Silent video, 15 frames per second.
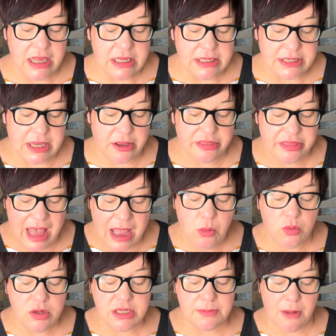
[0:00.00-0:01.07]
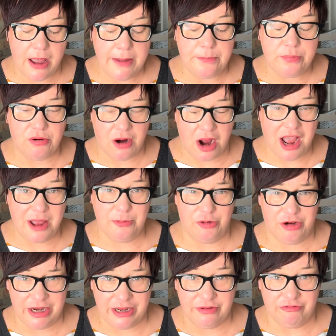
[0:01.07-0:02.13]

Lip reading: So that was my primary